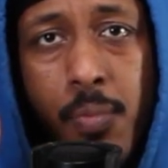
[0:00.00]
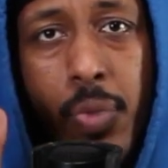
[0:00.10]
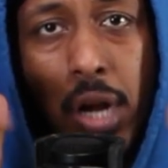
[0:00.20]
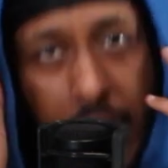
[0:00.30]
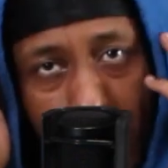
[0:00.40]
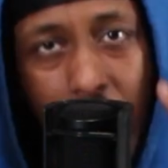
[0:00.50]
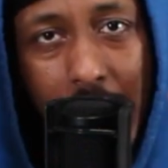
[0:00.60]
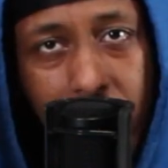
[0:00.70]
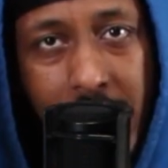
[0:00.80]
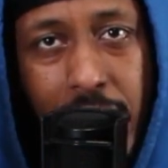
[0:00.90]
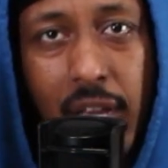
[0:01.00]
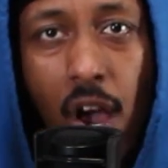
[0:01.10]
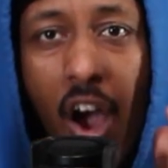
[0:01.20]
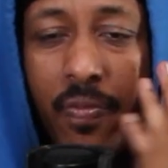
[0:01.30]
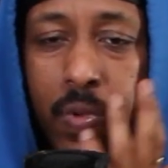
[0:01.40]
But a comedian, Andy
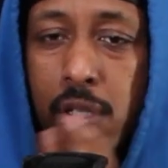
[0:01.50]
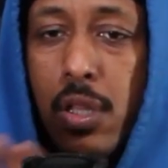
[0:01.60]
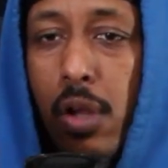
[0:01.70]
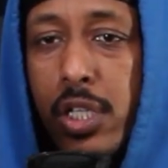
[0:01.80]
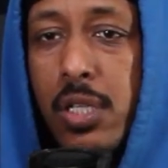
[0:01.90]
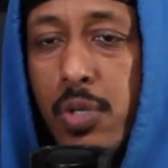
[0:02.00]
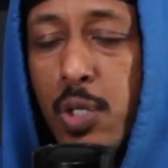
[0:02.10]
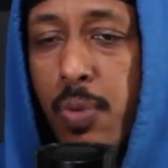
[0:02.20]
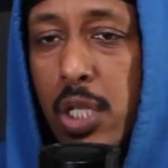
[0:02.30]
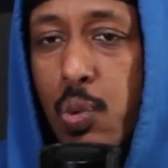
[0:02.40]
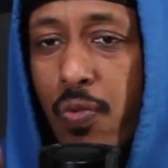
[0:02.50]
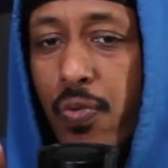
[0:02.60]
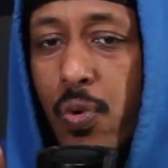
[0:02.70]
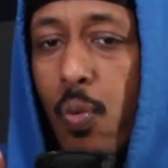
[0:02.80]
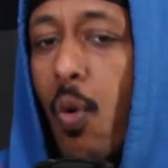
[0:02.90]
Kaufman, is largely responsible
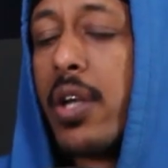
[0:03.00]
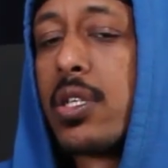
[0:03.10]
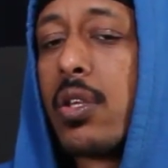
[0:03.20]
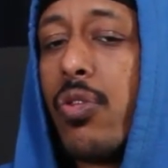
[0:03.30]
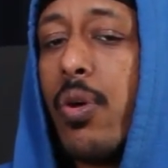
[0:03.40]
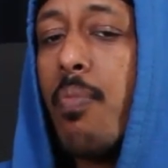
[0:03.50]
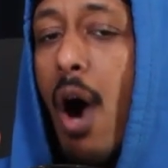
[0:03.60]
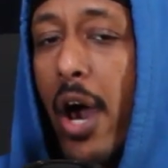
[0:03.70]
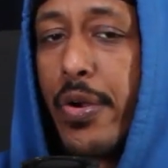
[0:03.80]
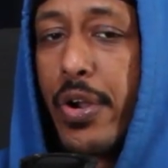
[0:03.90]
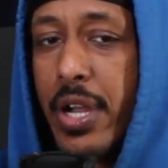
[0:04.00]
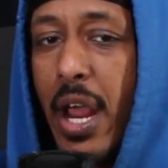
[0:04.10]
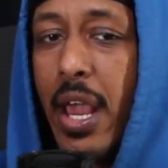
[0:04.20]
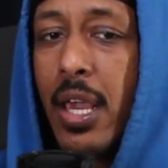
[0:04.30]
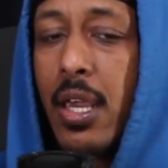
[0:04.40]
for what the modern
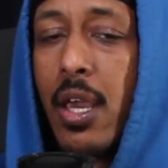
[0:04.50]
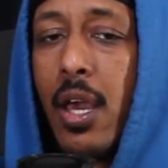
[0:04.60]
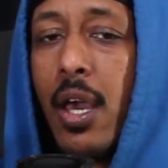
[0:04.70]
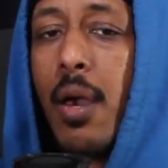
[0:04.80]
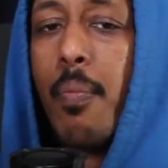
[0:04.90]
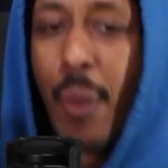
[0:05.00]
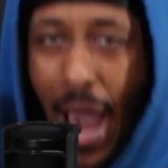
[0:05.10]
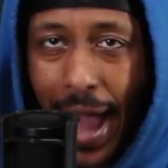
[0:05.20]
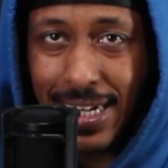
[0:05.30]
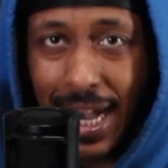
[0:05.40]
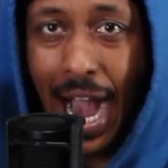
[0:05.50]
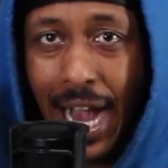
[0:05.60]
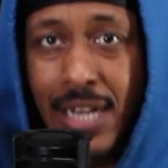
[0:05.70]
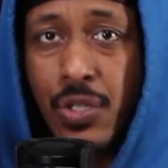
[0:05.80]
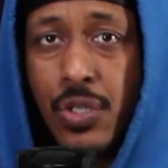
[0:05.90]
day bad
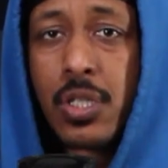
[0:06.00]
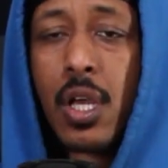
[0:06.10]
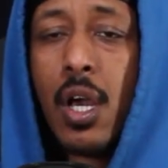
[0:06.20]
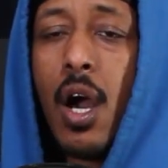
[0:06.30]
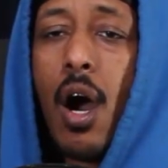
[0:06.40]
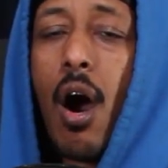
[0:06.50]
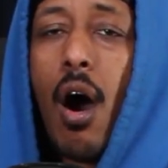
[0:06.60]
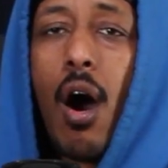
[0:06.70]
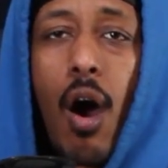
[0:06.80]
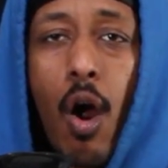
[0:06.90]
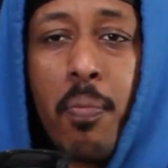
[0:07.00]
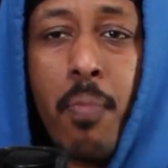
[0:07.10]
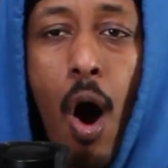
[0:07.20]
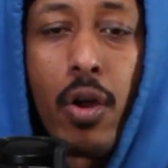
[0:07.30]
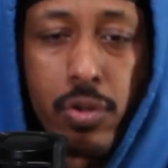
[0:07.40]
guys are
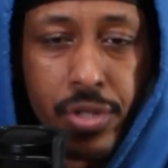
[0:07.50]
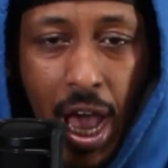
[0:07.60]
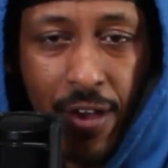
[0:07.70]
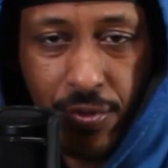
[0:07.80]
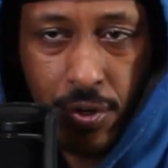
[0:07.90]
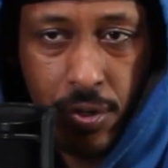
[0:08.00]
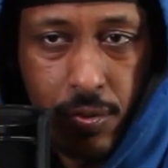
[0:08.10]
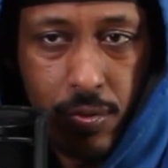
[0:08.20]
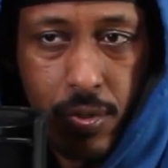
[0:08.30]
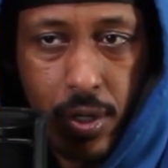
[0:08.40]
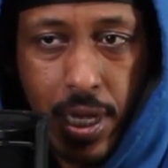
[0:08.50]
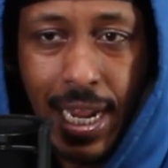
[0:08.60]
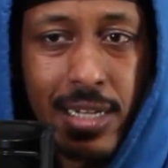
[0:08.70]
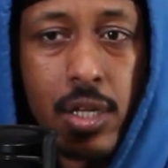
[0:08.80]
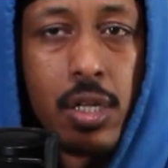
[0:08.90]
modeled after. And
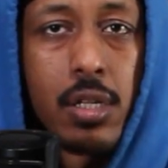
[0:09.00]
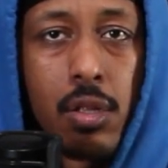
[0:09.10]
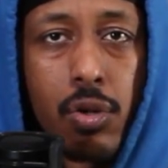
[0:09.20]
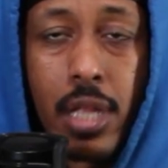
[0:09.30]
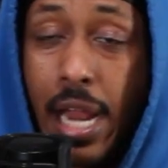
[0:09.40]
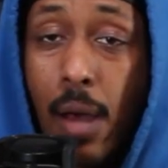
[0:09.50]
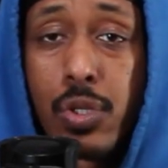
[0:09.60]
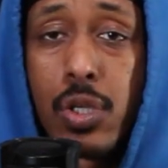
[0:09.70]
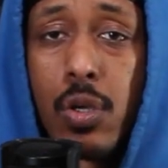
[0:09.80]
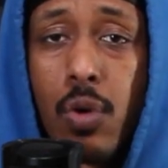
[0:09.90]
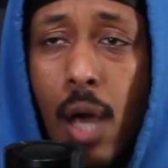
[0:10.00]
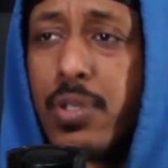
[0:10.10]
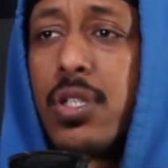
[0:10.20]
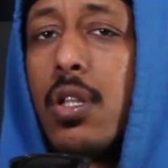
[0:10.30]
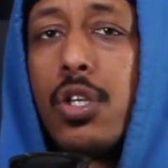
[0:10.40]
I didn't learn, and I'm
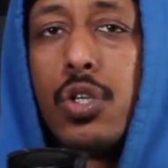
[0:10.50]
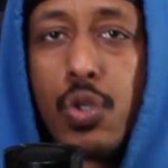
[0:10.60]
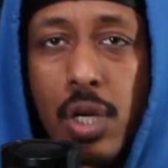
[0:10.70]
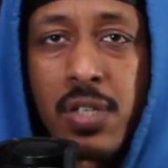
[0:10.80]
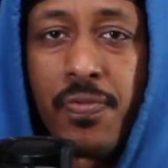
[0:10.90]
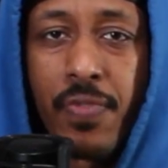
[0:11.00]
still a huge wrestling